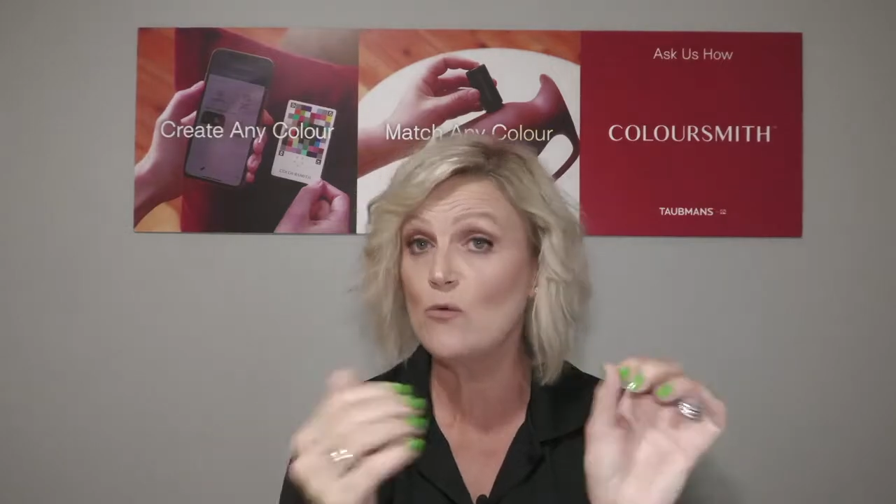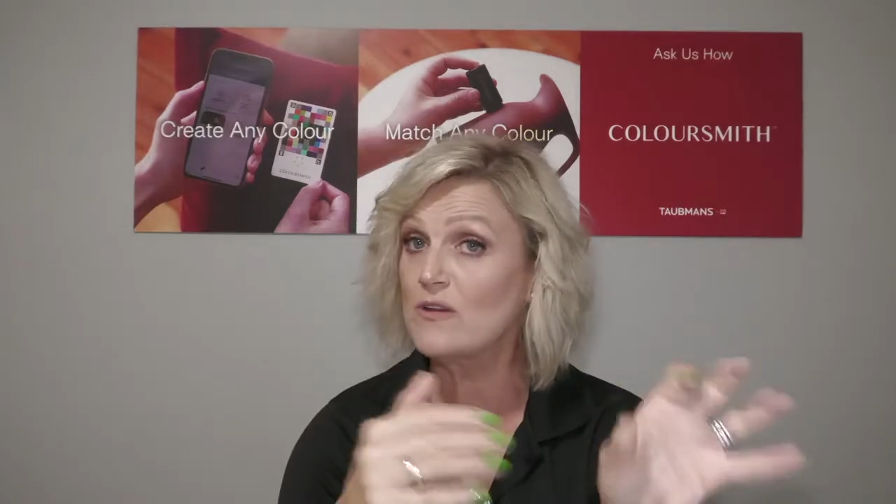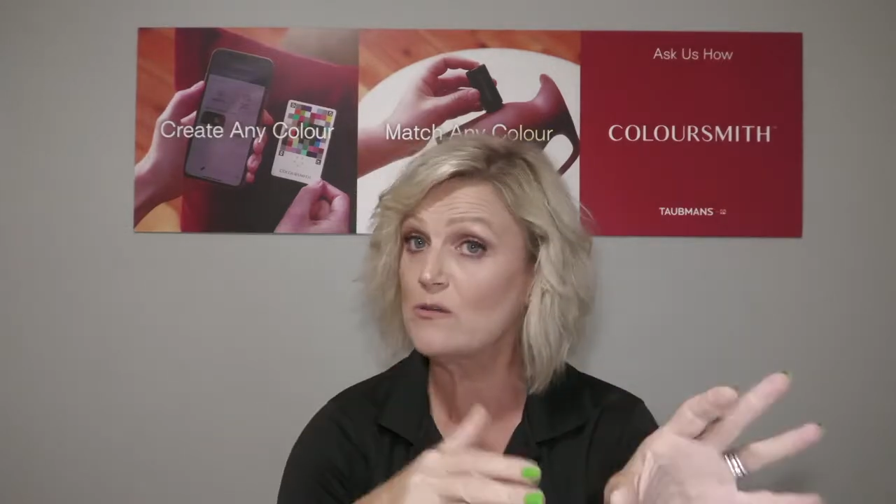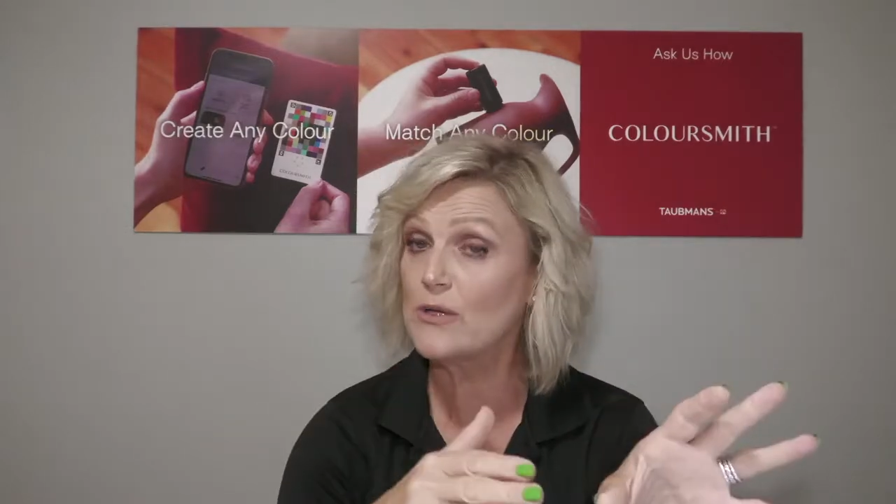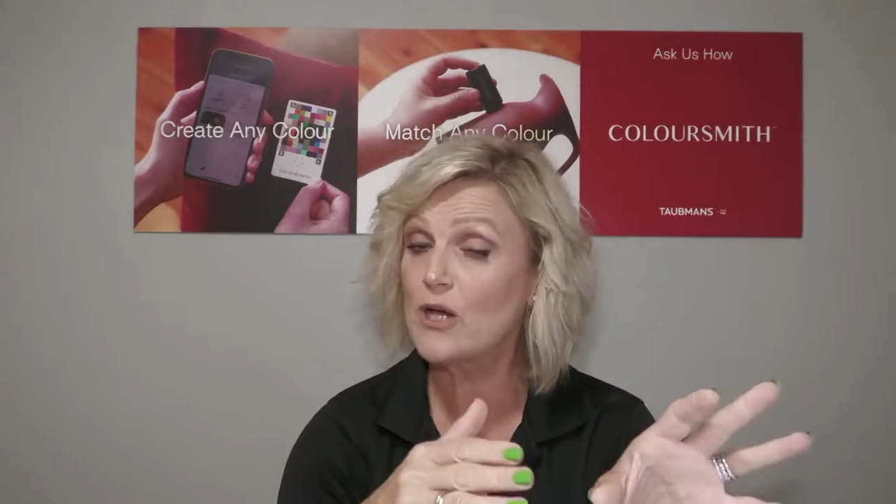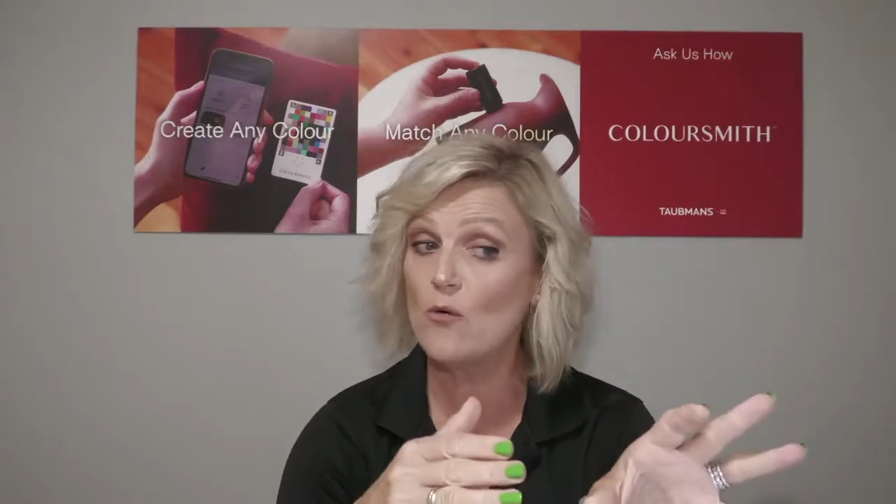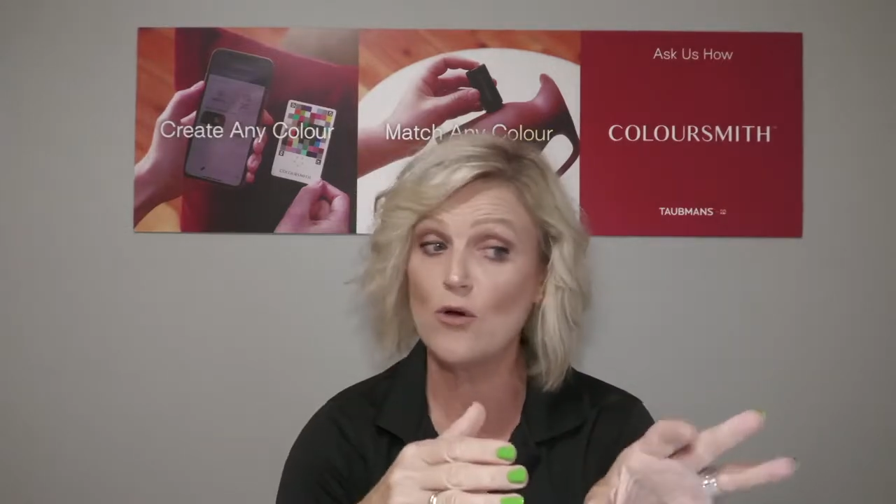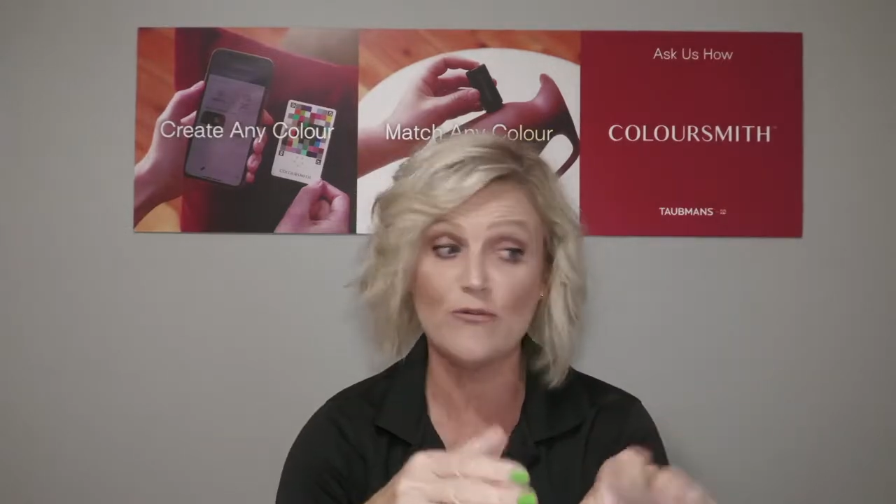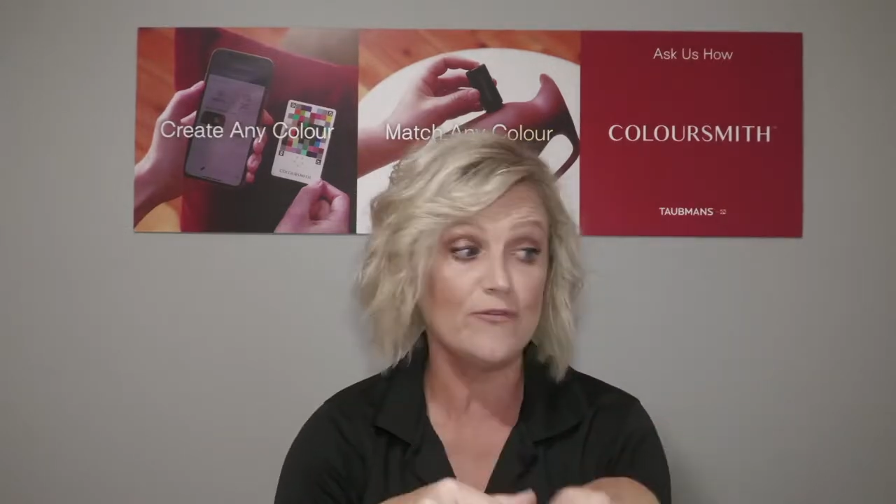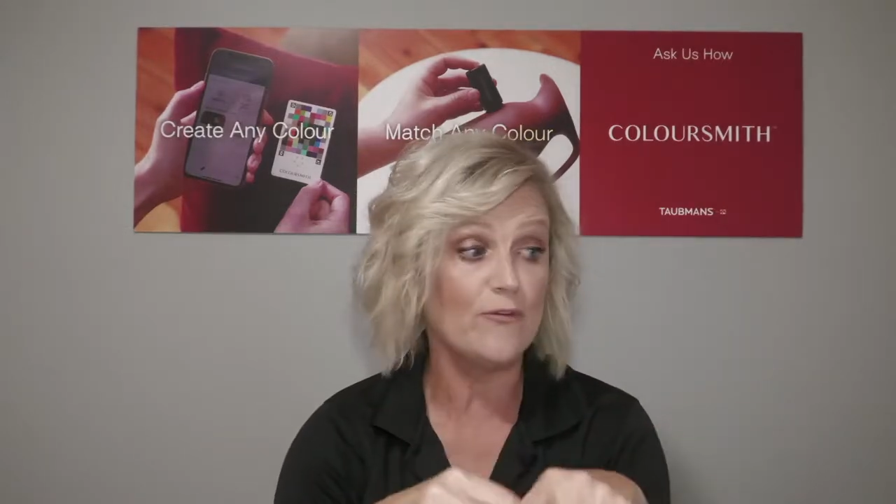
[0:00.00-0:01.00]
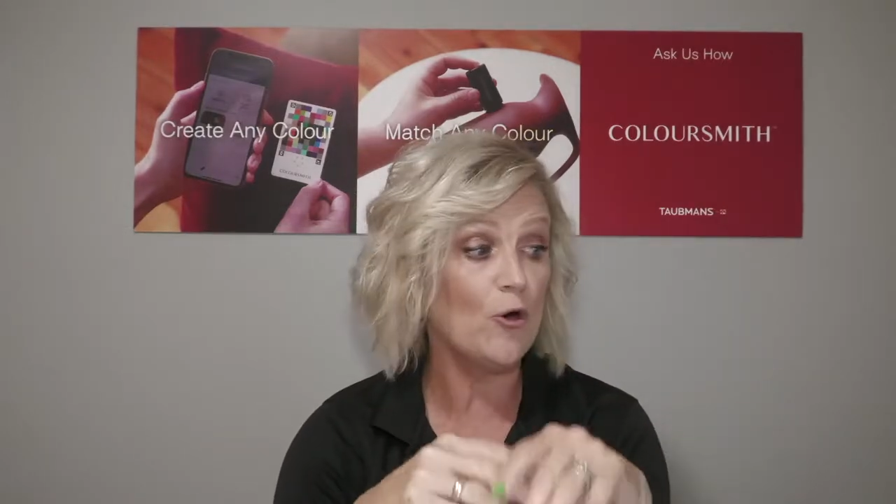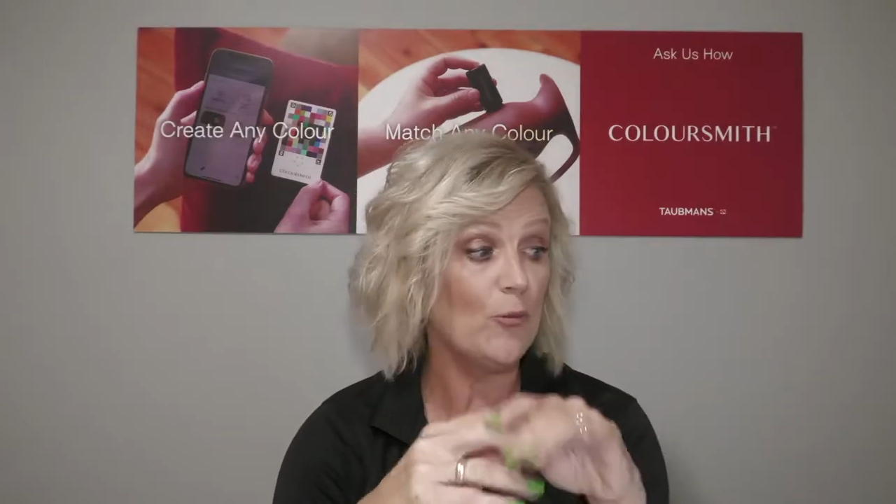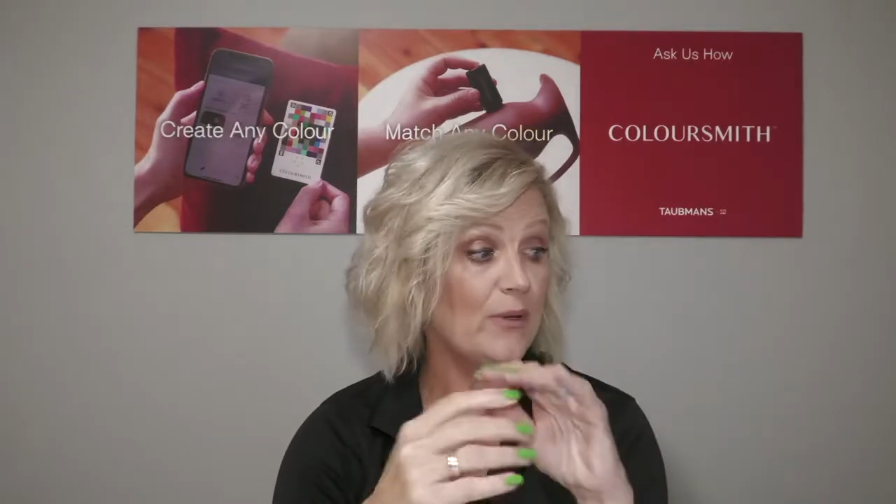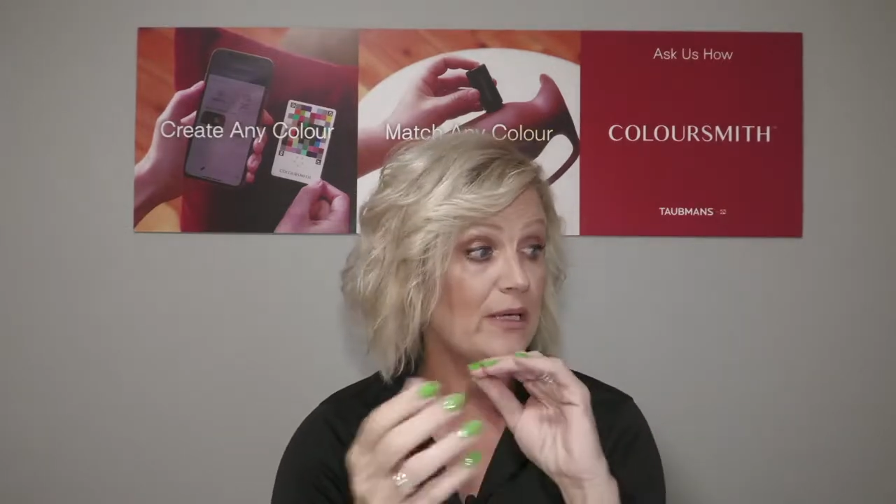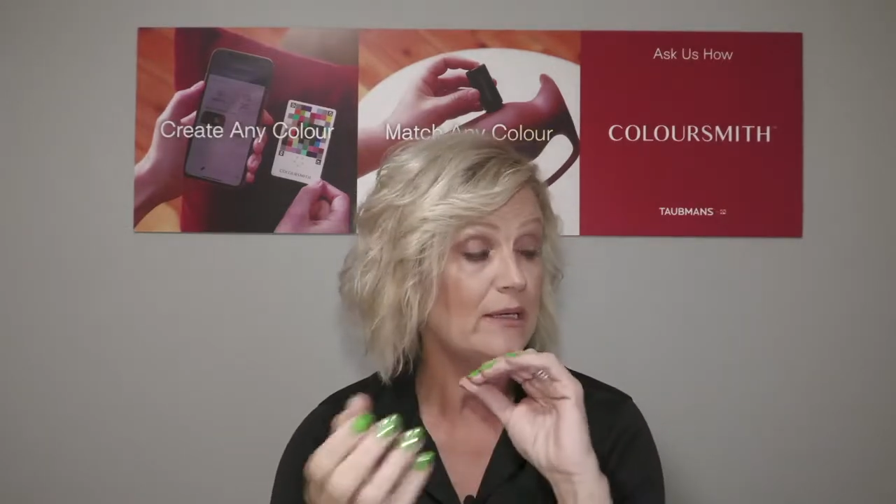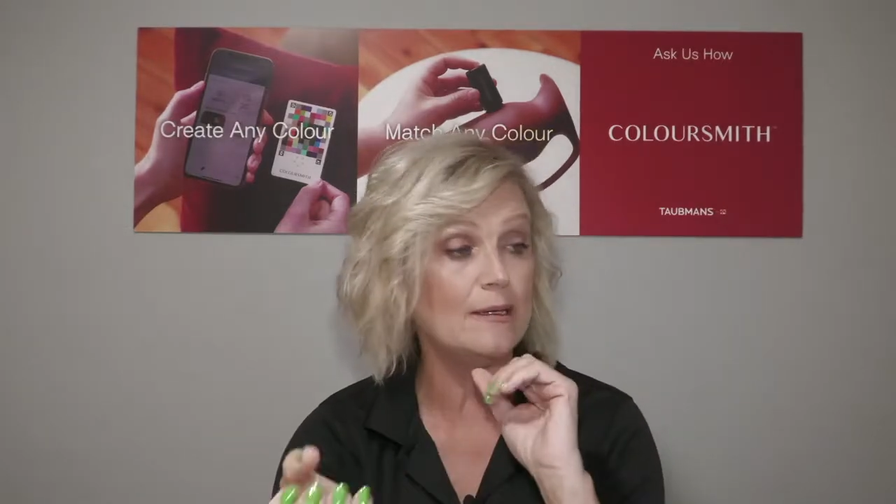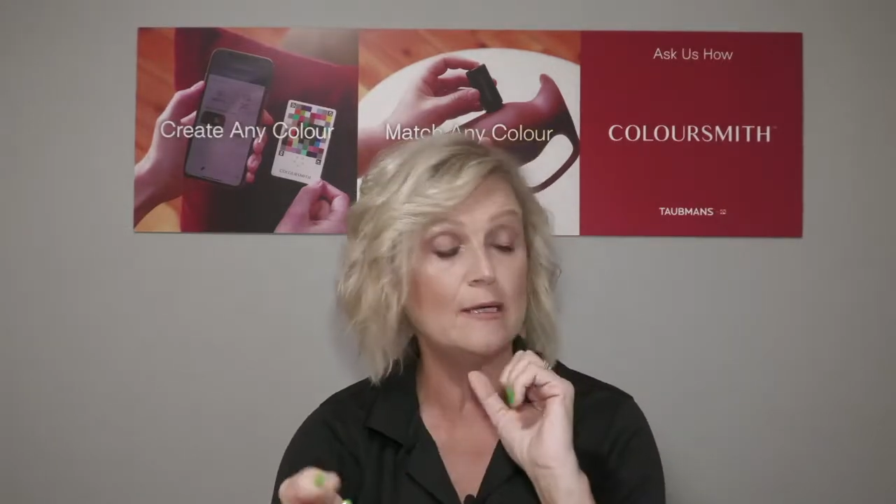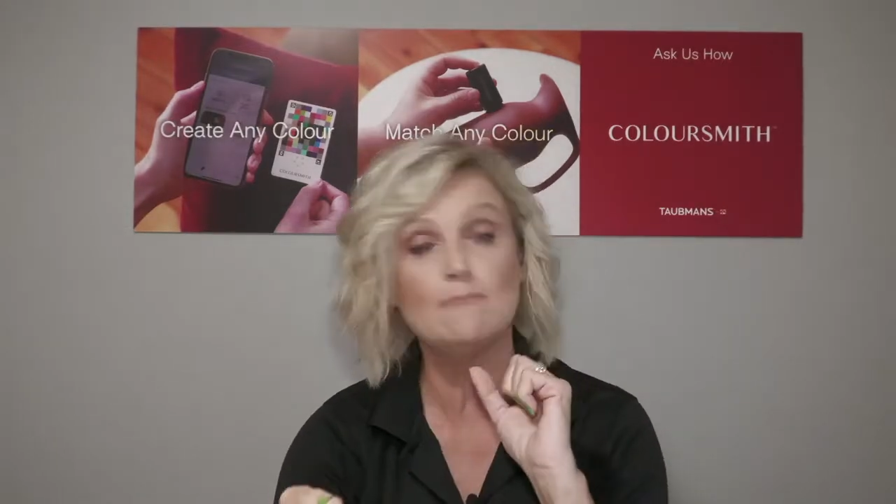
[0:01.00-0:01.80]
Once we go off, I'll be